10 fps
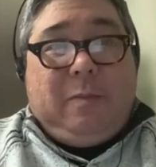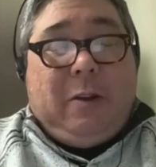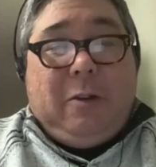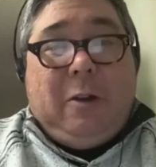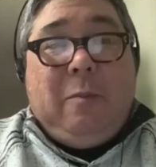
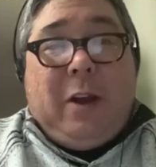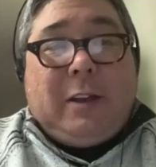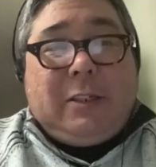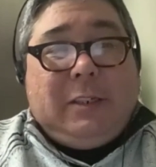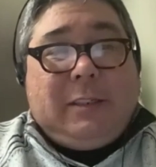they're
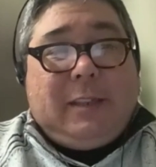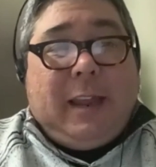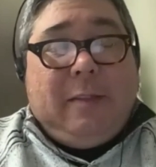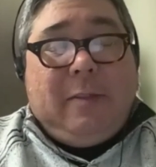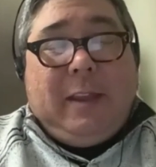obnoxious,
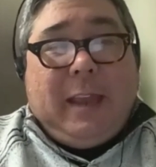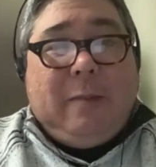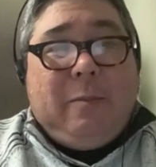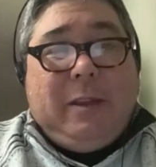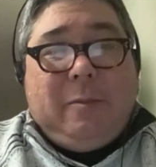and they
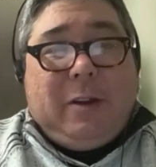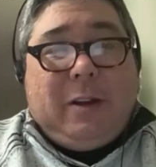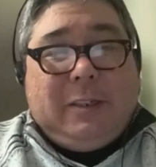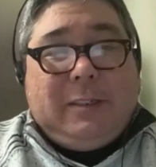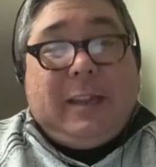can be
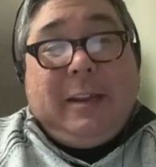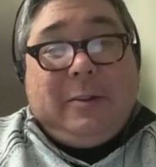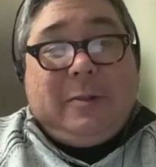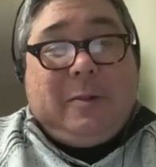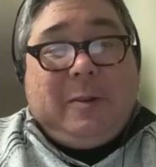obnoxious, and
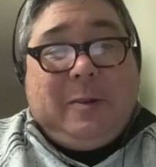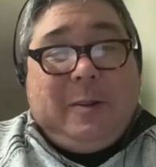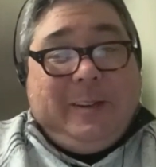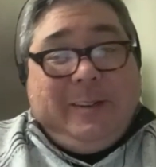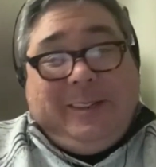here's what they're
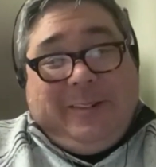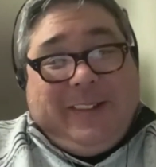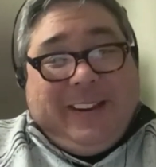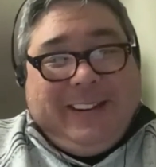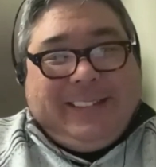gonna
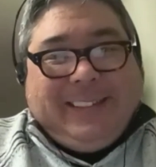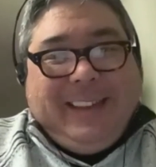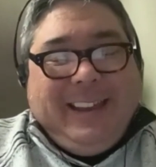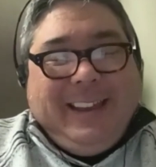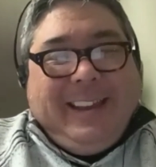do. And
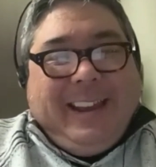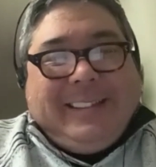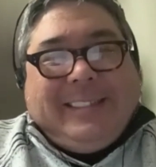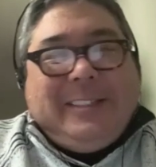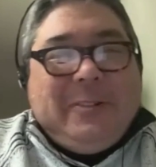
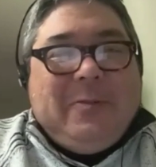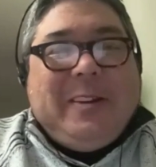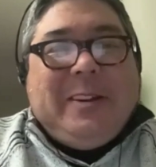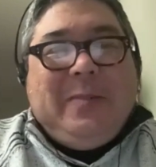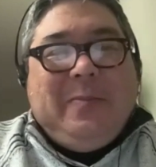it's such a
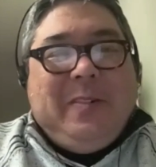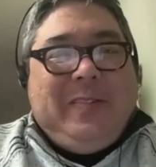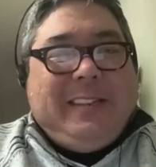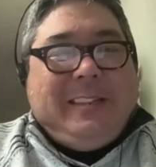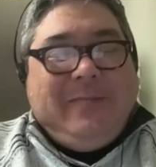weird
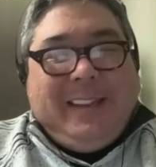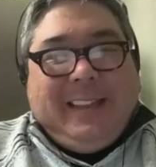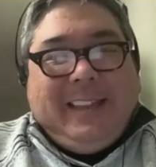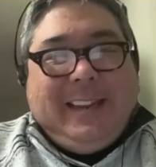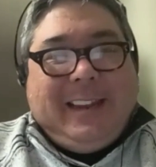movie to me
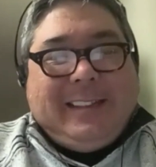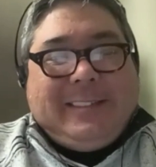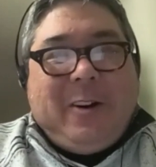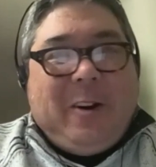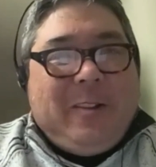that it
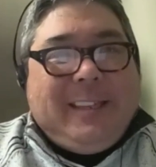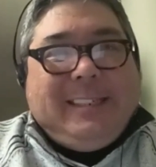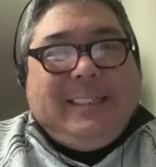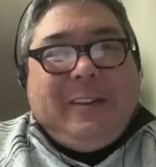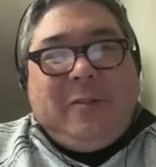has all
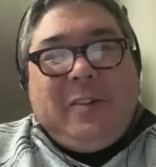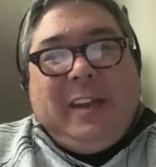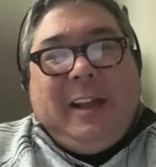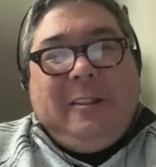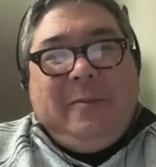these
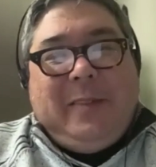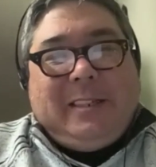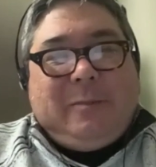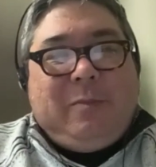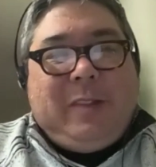different
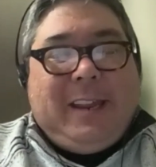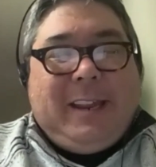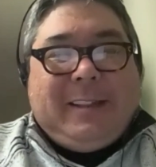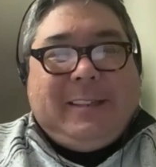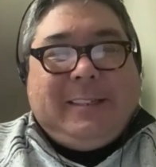elements
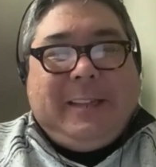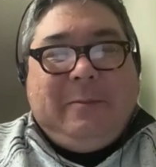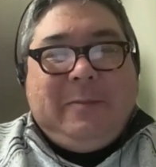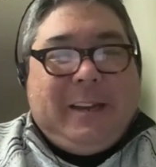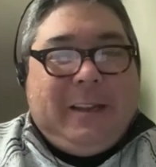playing at the
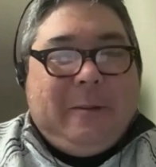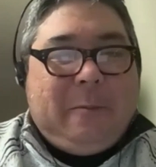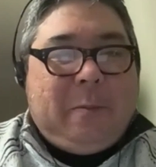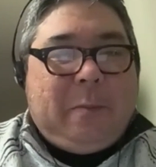same time.